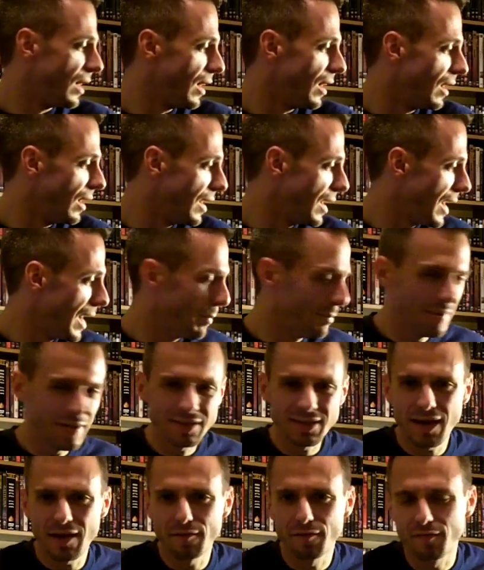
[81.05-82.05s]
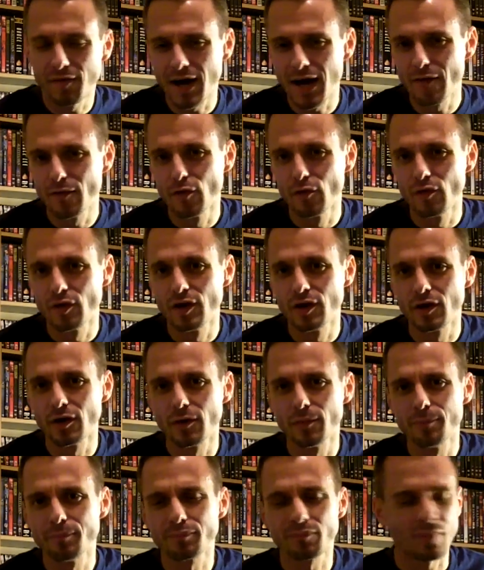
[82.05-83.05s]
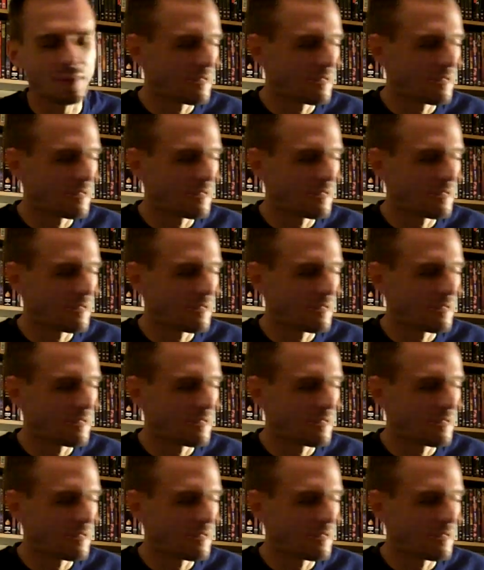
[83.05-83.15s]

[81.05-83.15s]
I picked out 5 over here,